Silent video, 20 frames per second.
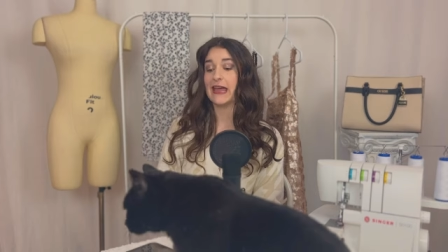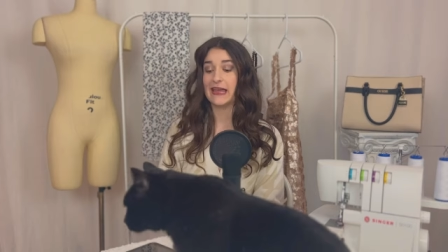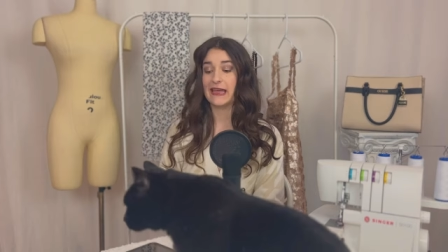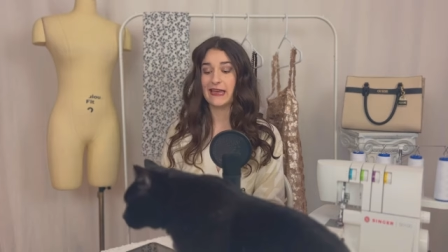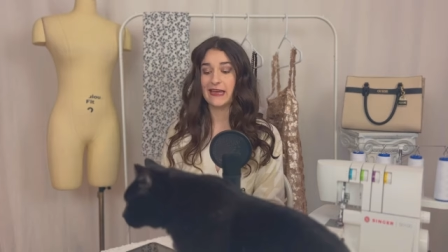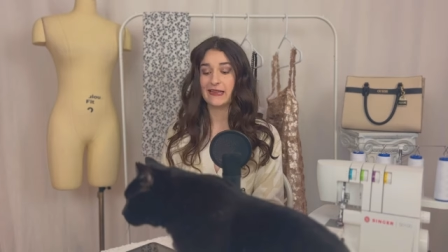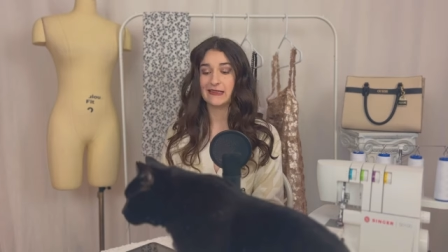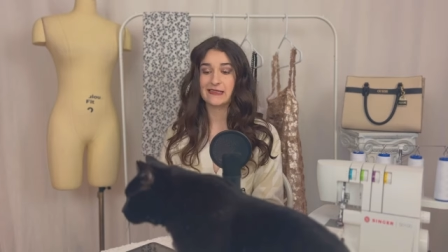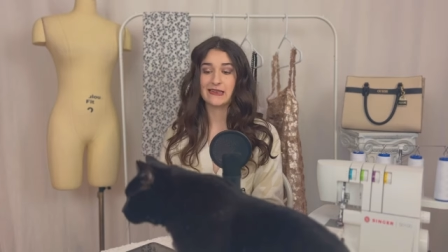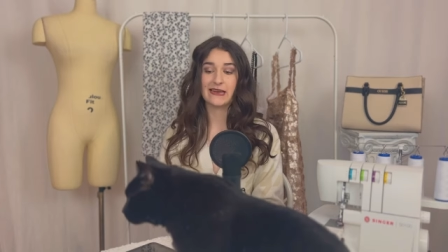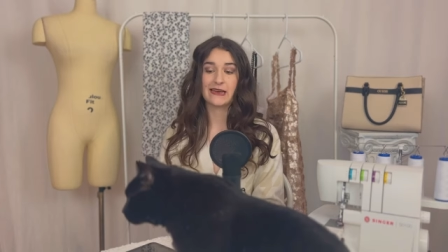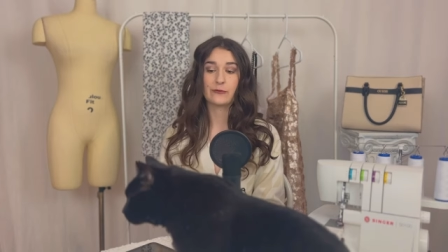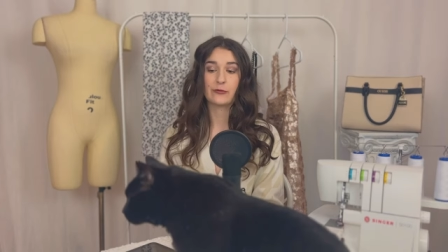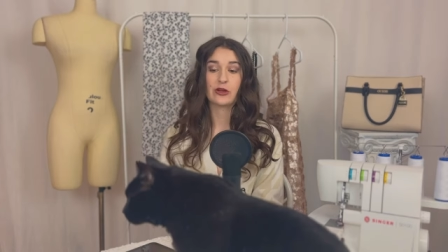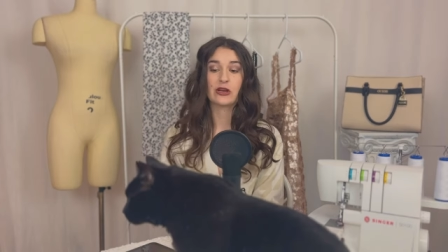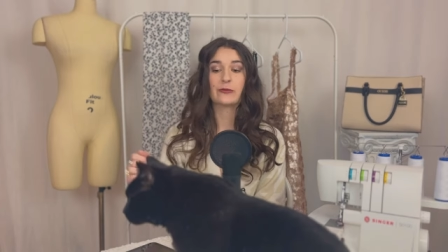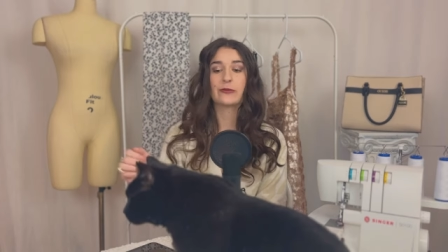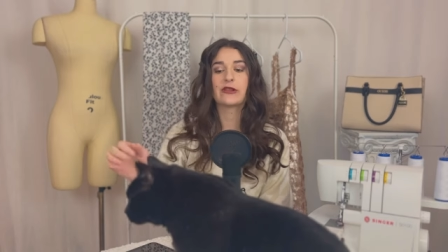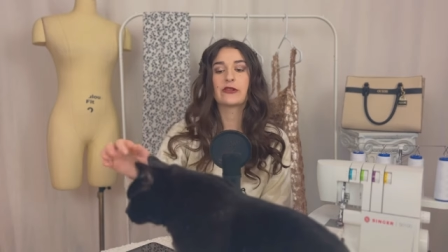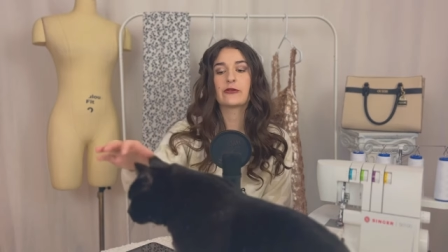And today we're
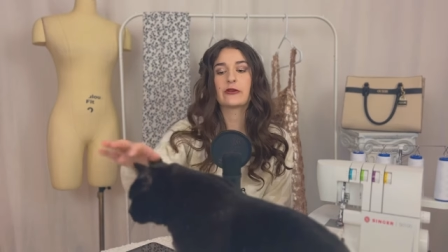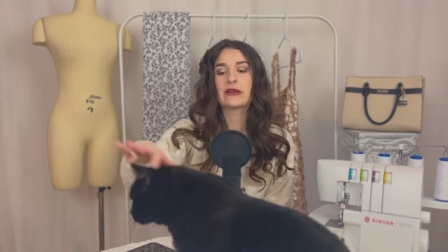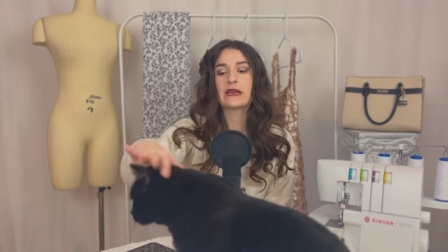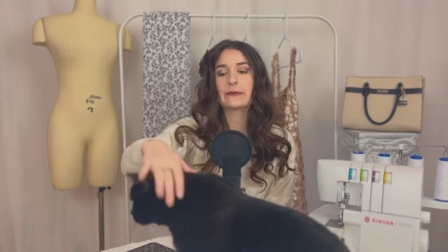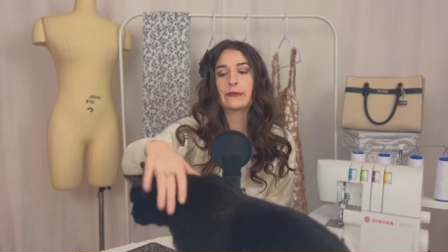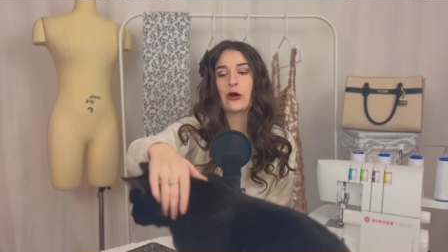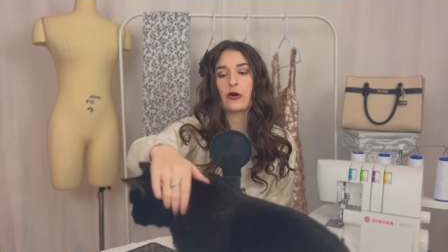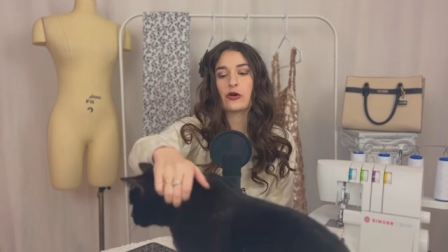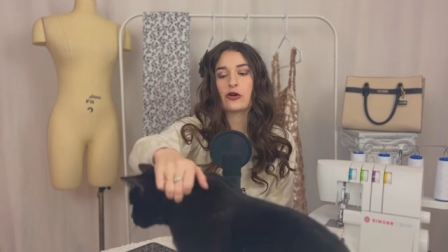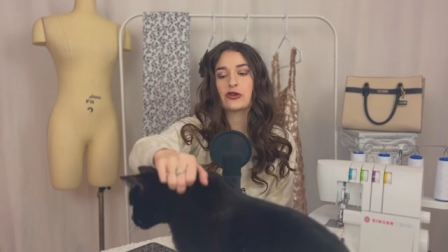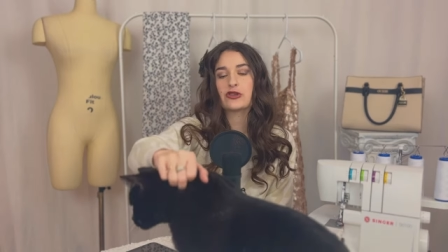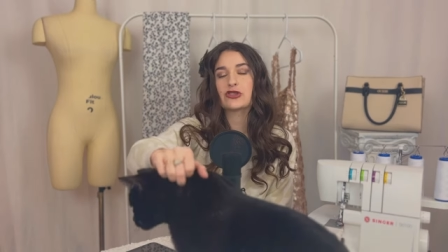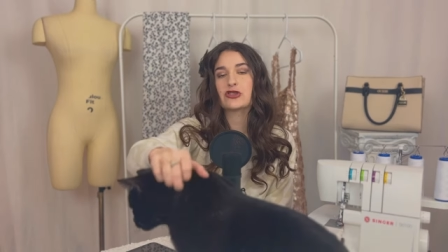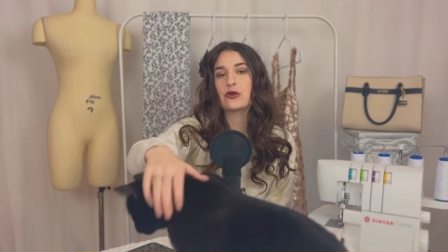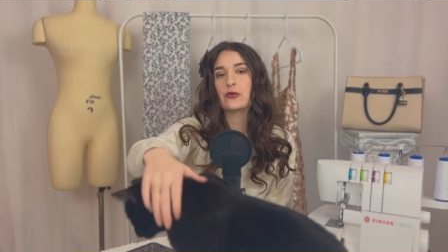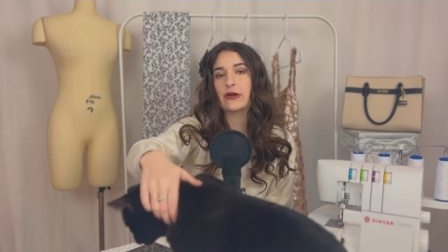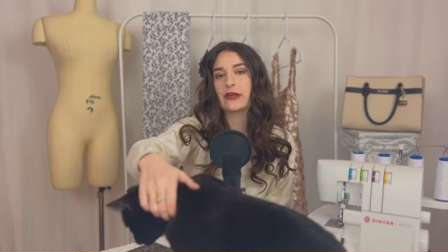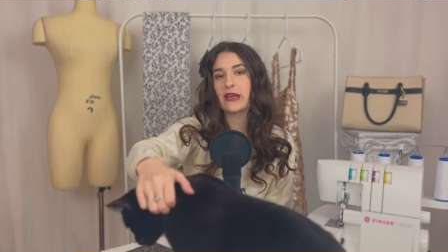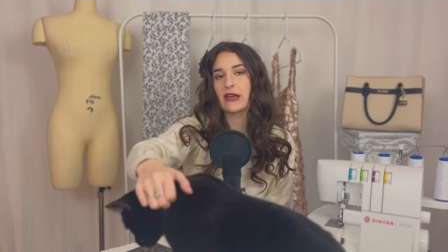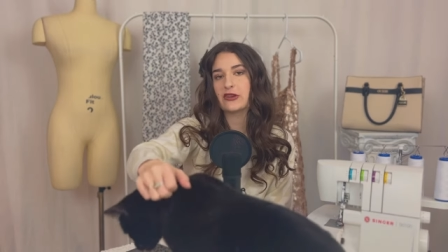going to be learning about
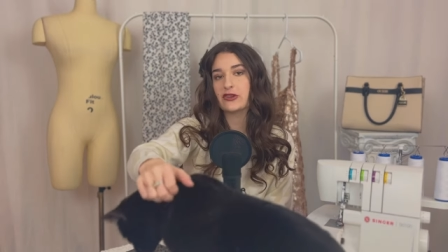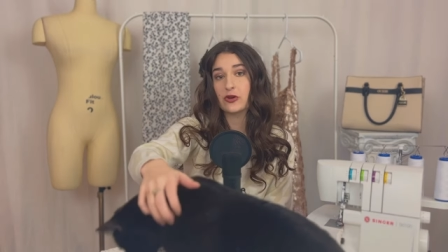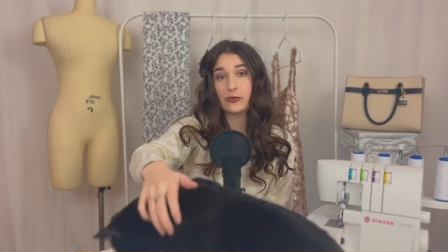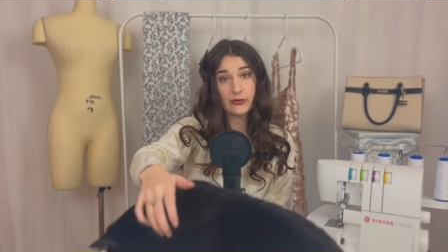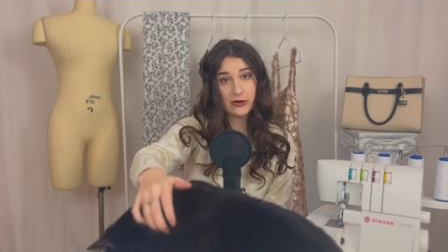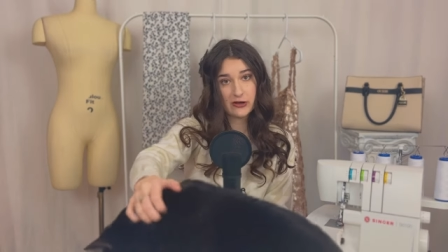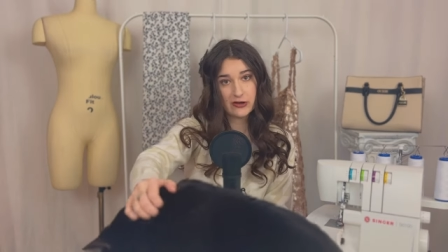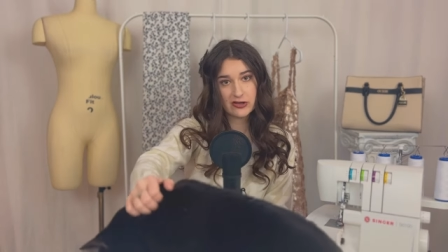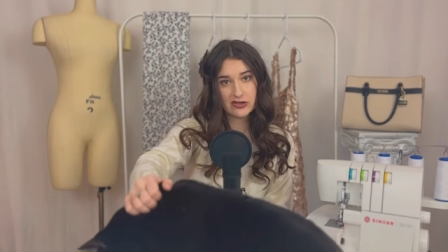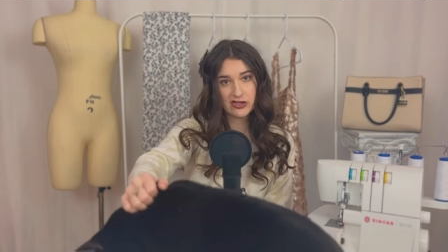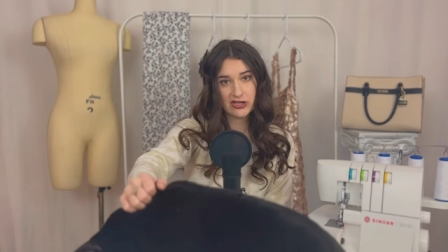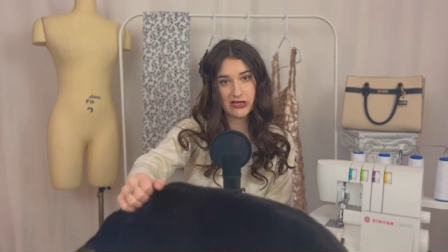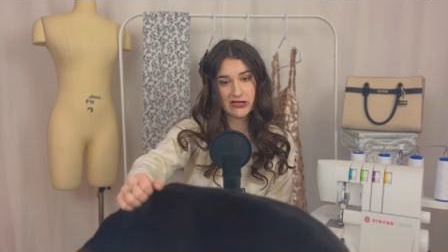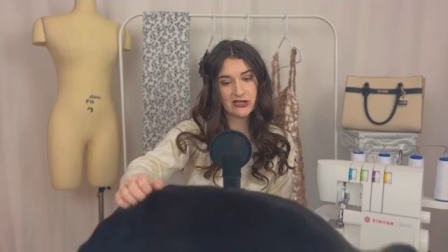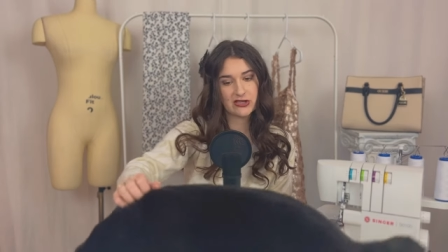sewing terminology.